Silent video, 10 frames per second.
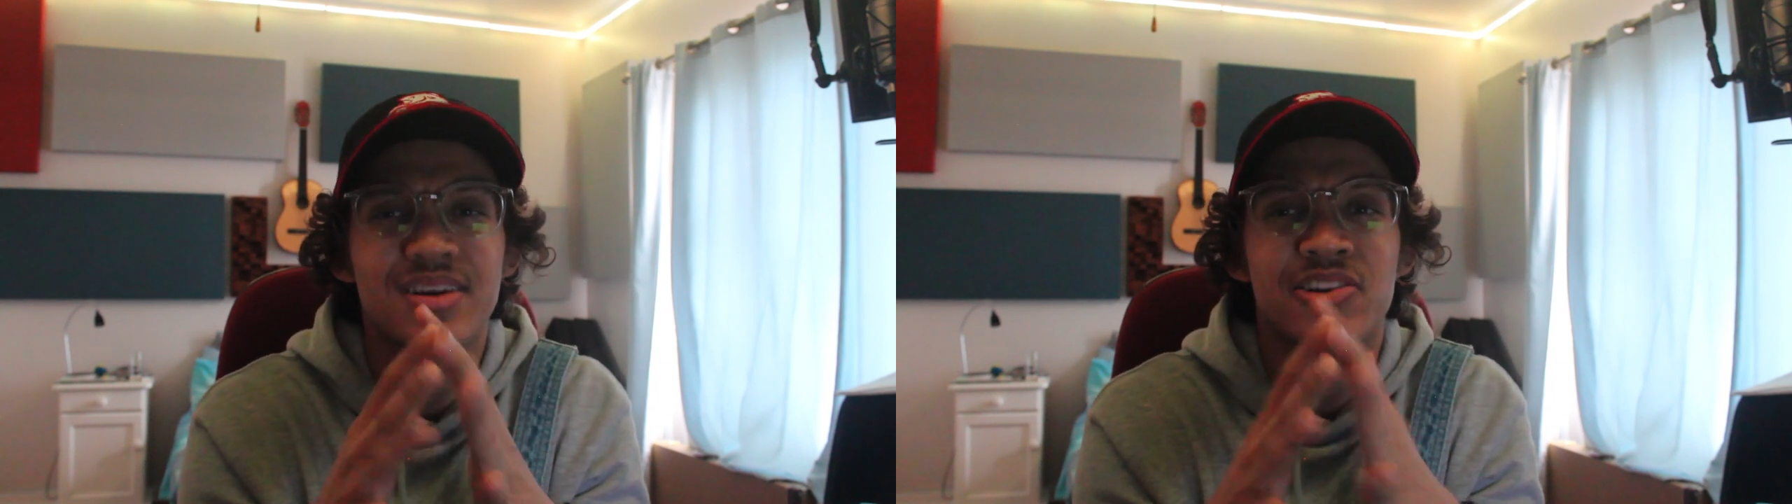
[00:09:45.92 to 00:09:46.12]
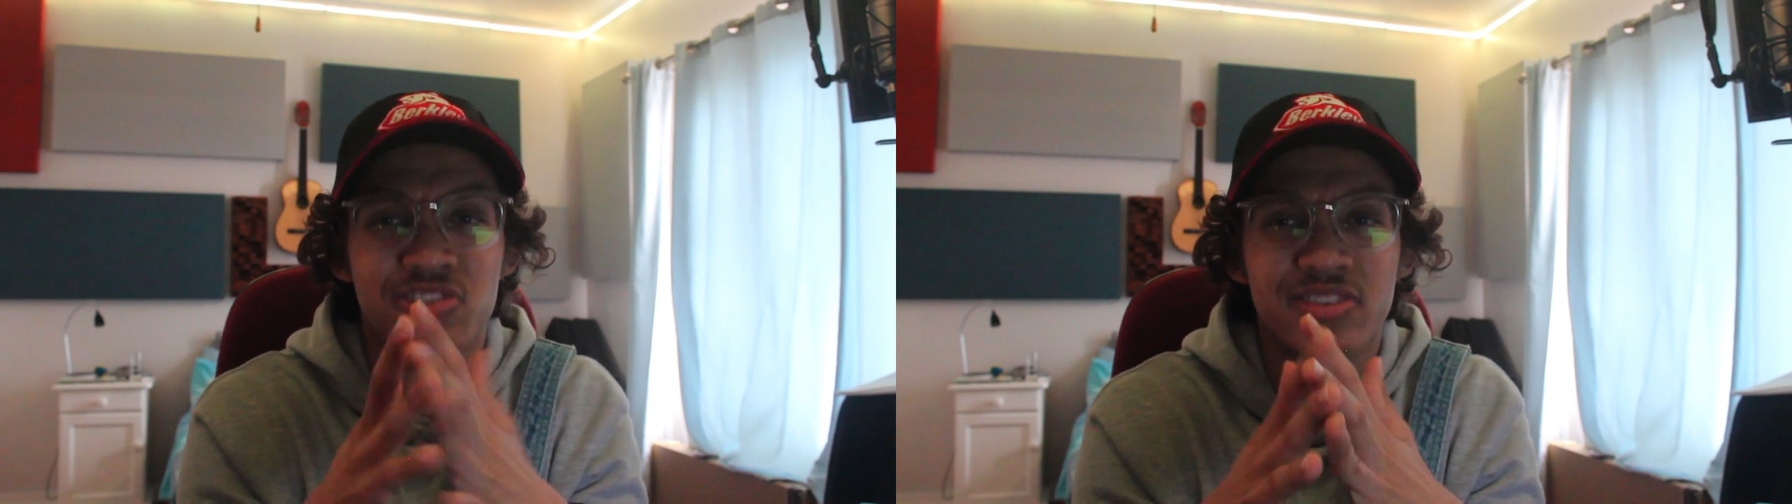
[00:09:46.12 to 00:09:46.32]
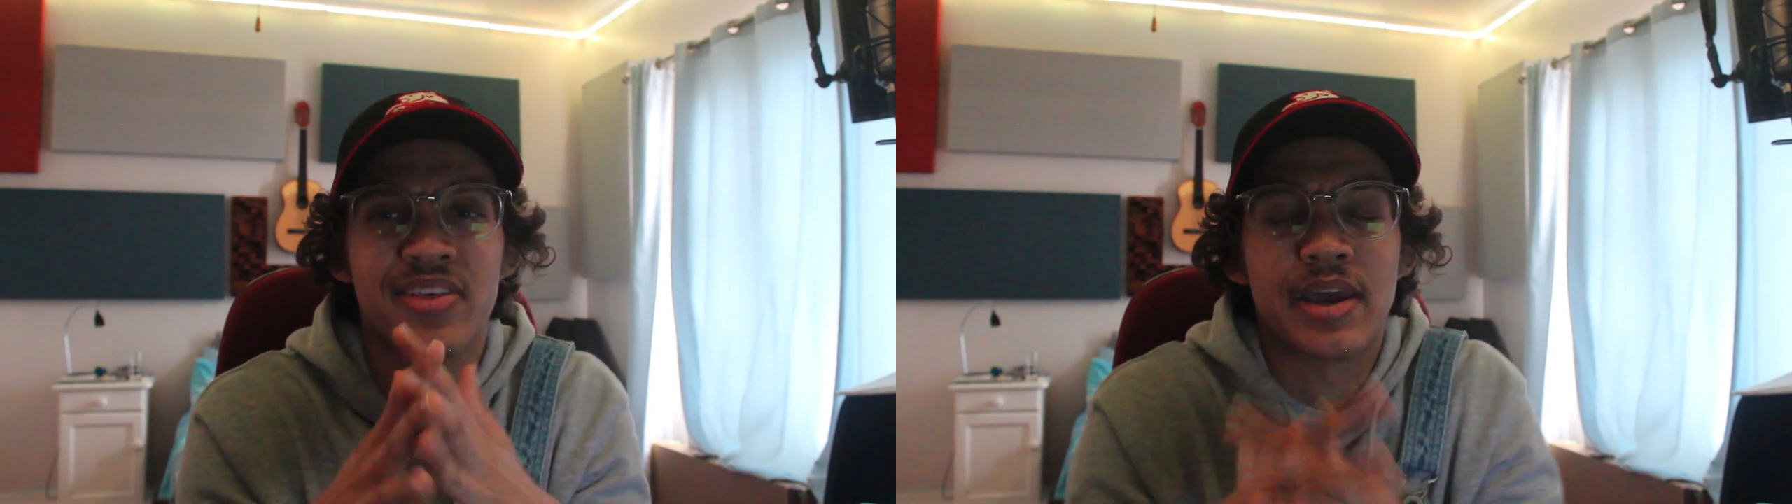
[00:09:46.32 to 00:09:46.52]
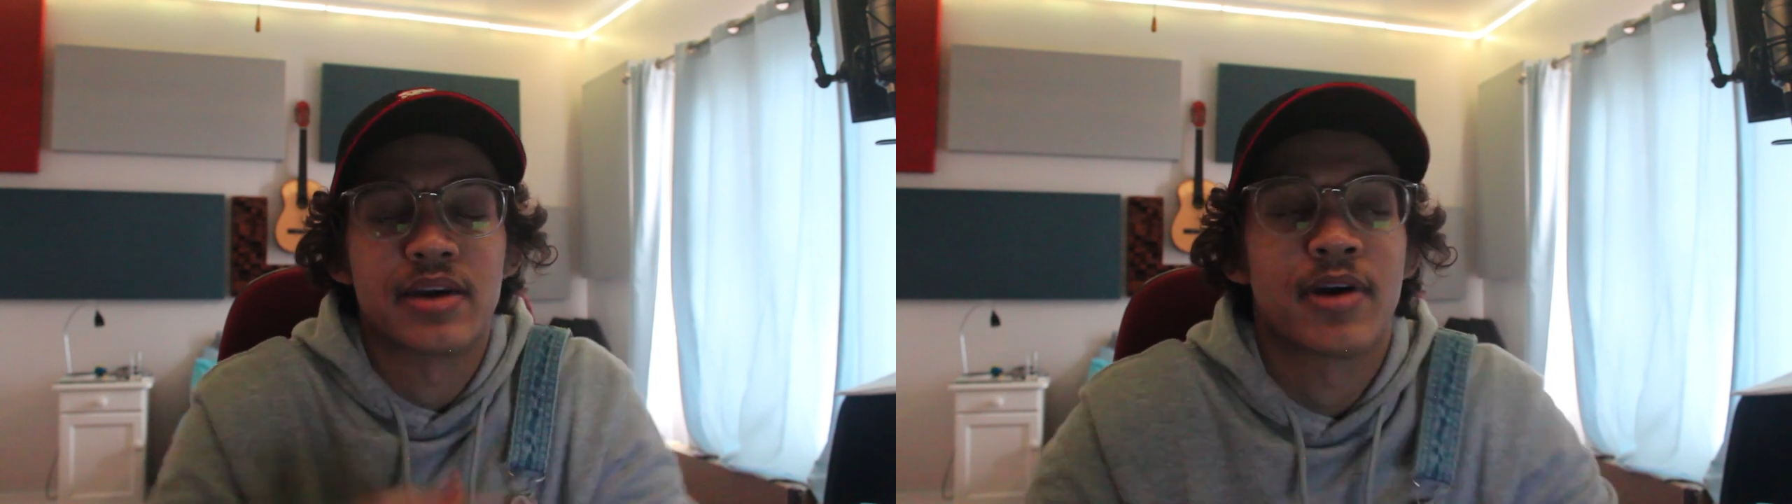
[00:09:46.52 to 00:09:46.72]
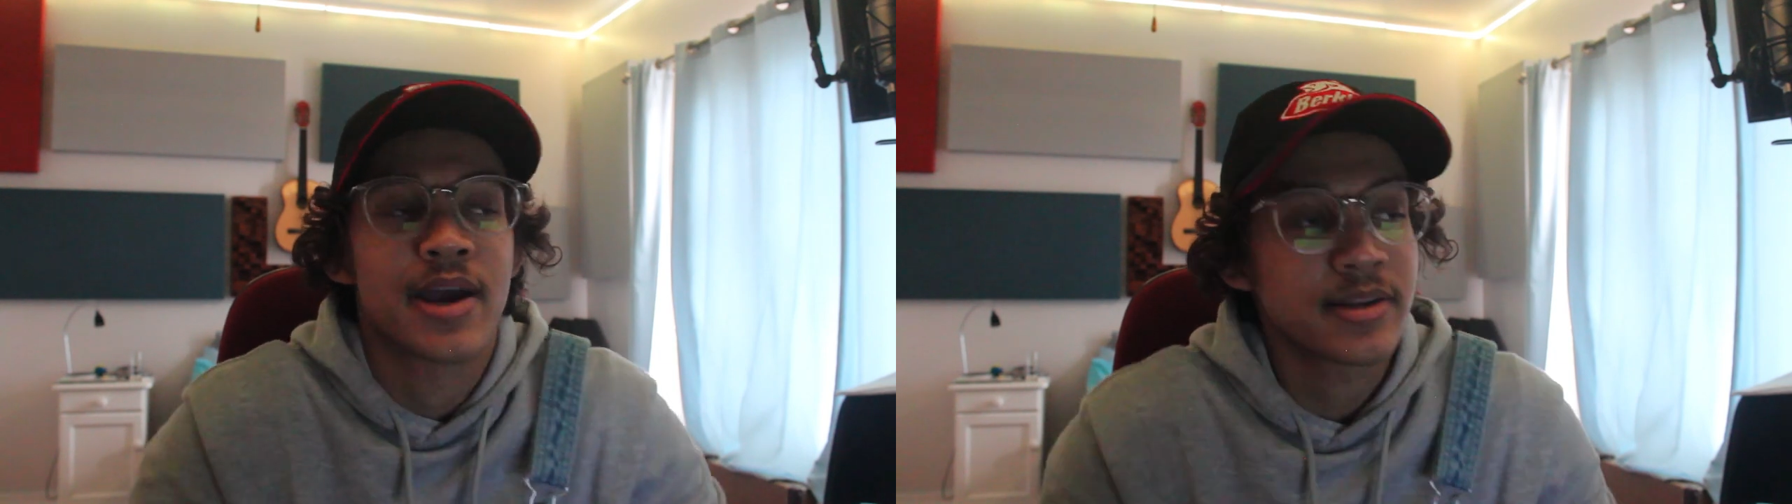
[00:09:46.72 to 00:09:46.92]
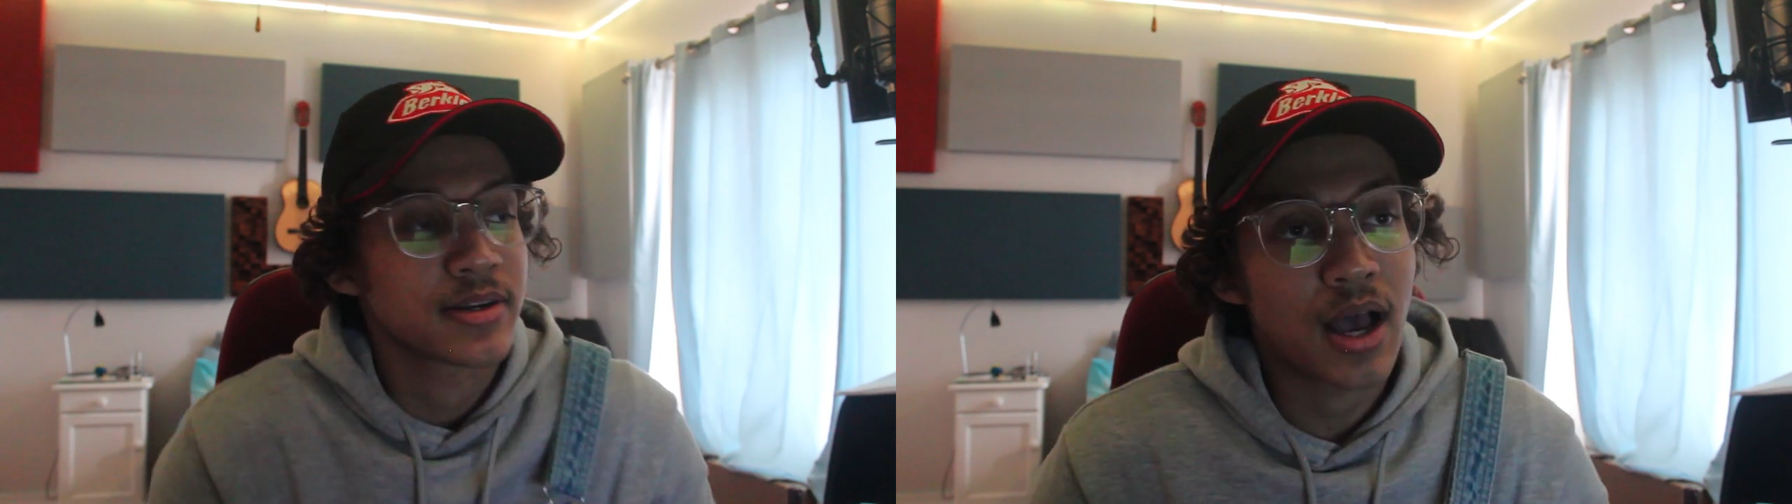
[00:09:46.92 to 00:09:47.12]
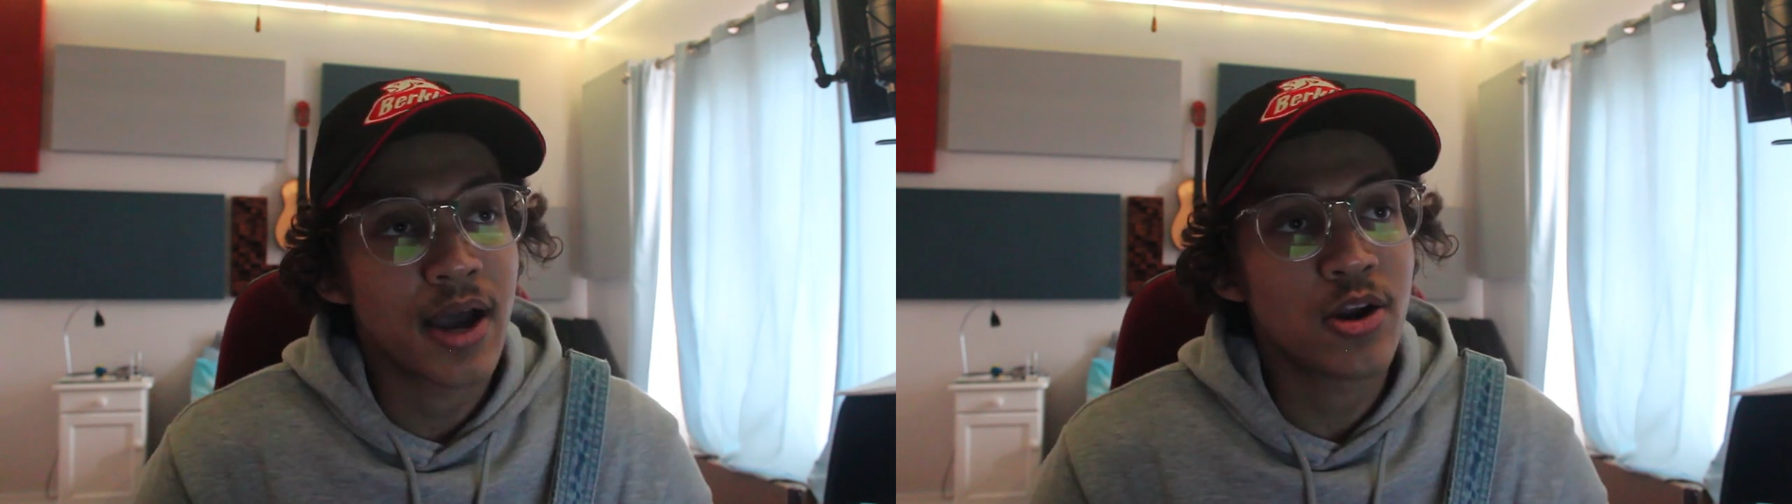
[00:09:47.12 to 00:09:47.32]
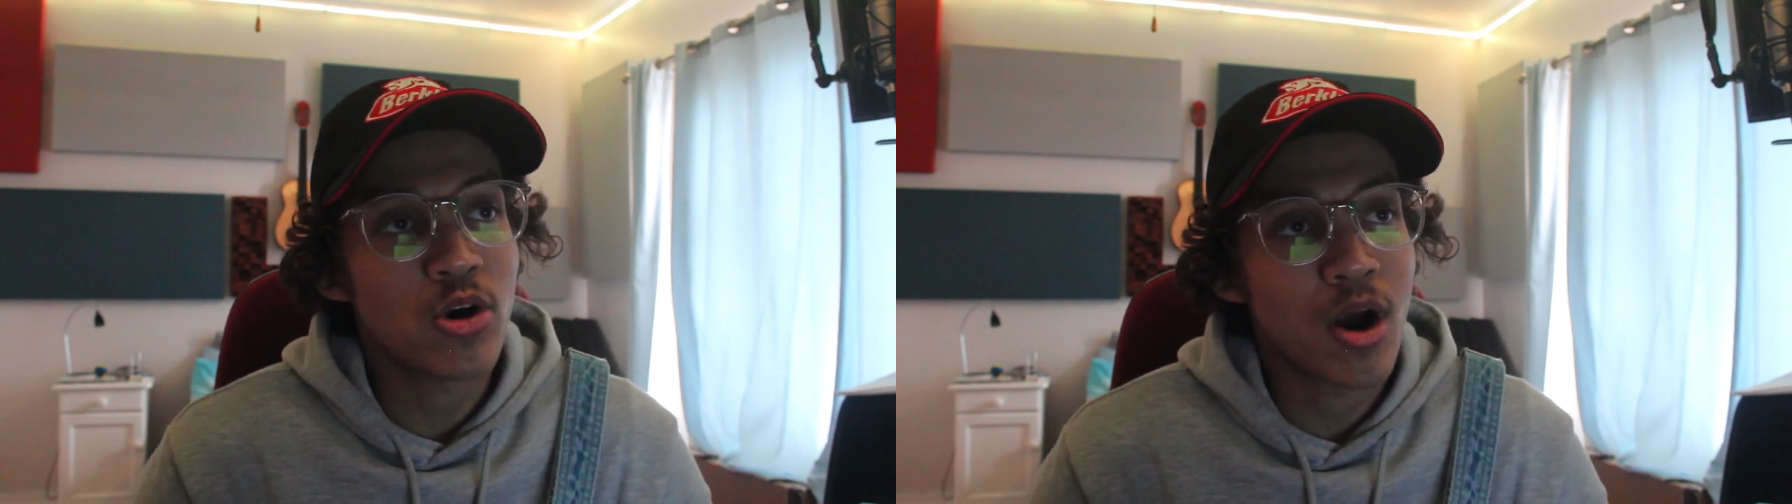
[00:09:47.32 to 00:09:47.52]
ish thing, right?
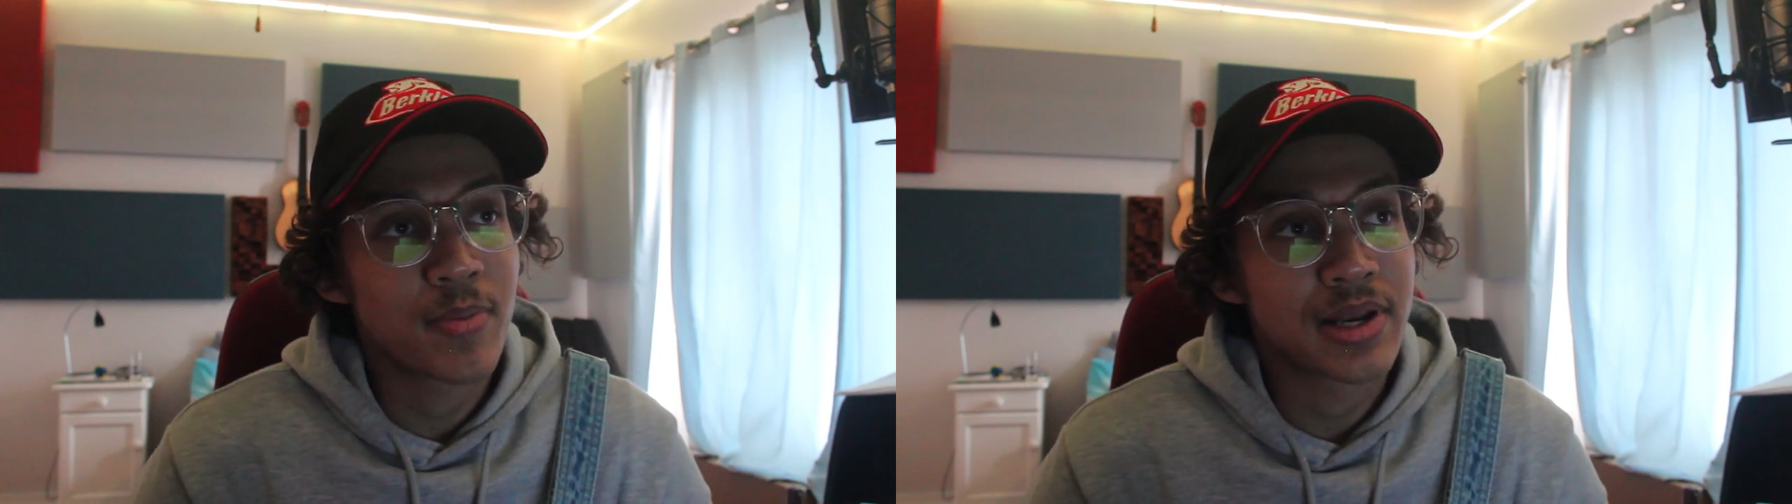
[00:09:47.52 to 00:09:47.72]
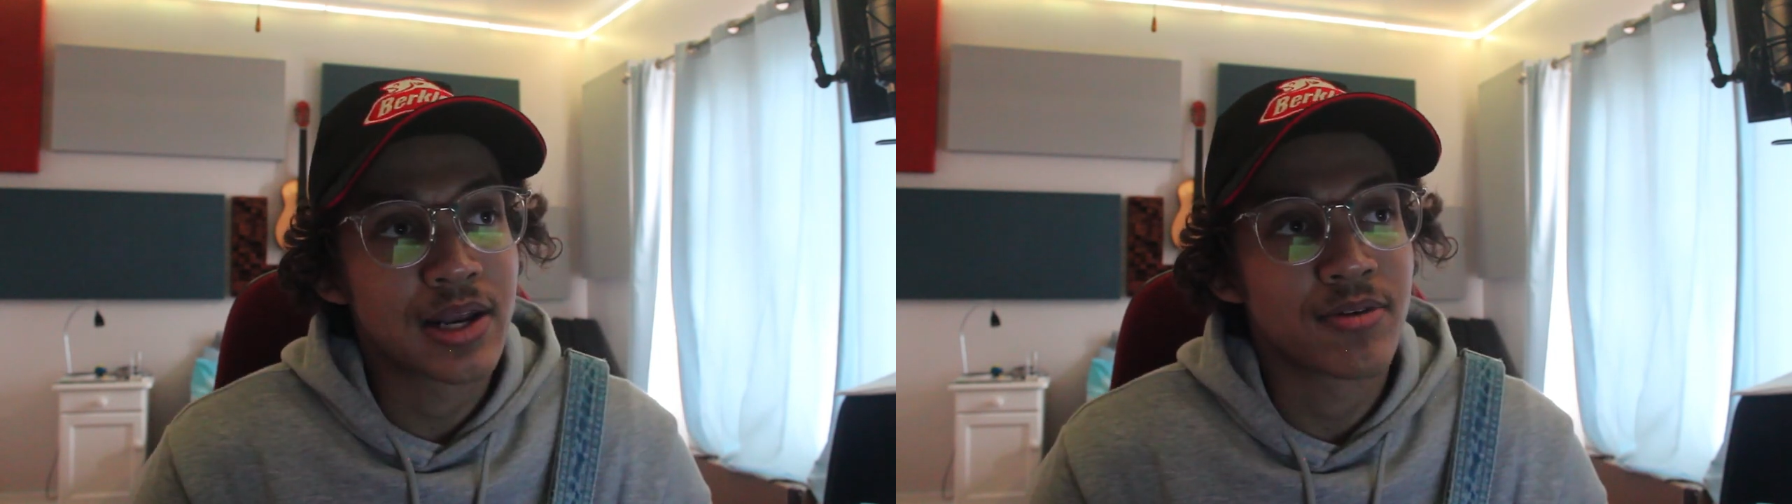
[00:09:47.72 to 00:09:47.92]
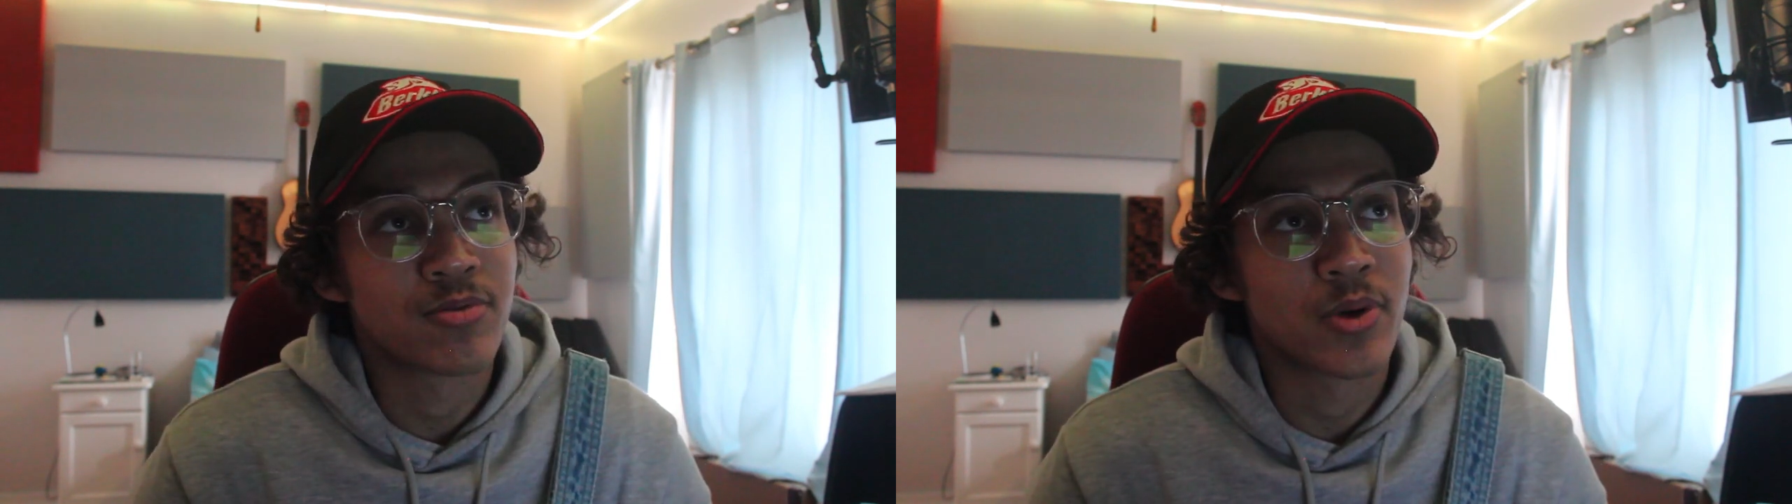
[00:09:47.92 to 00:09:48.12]
I know I'm in love